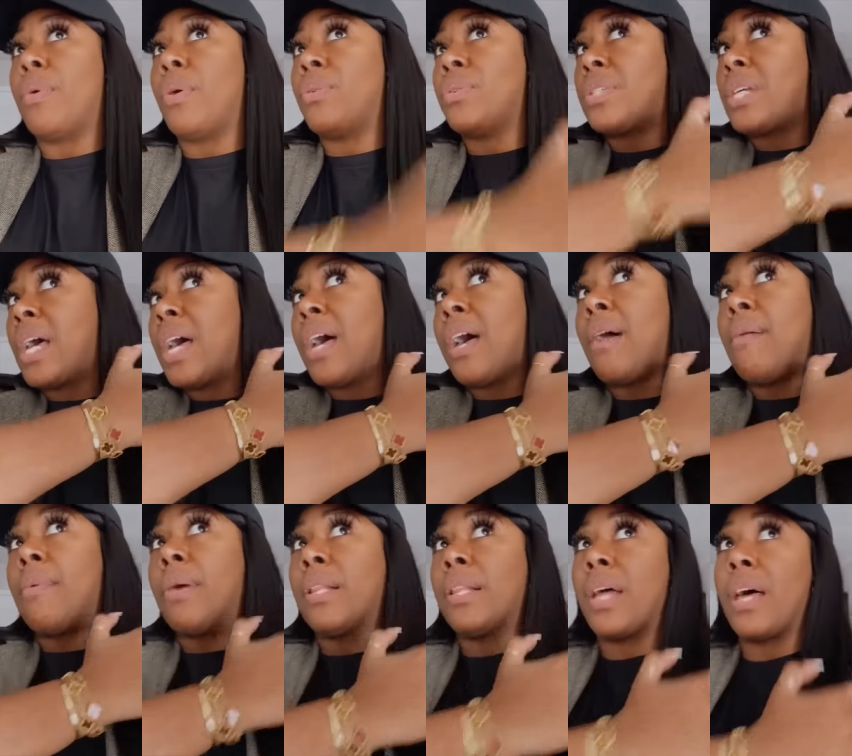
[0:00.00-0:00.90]
on
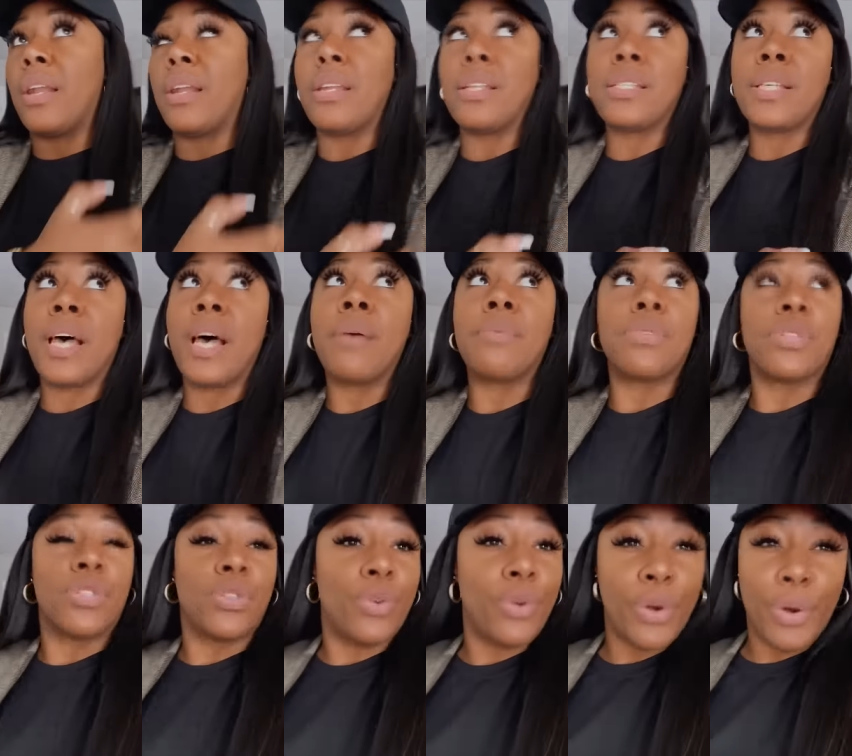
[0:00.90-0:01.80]
time a lot of the times
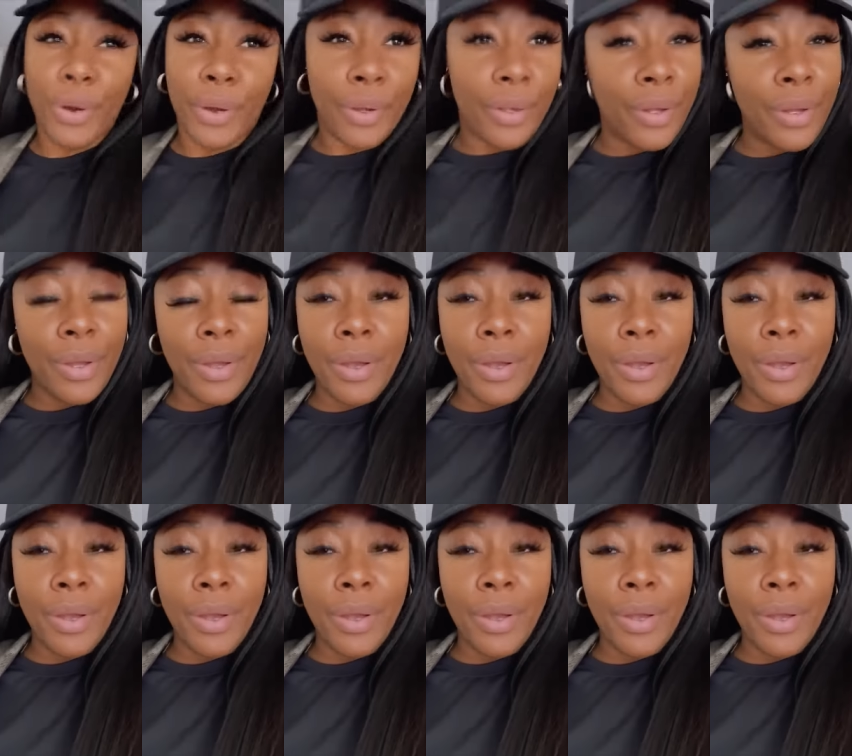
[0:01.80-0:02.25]
because, girl,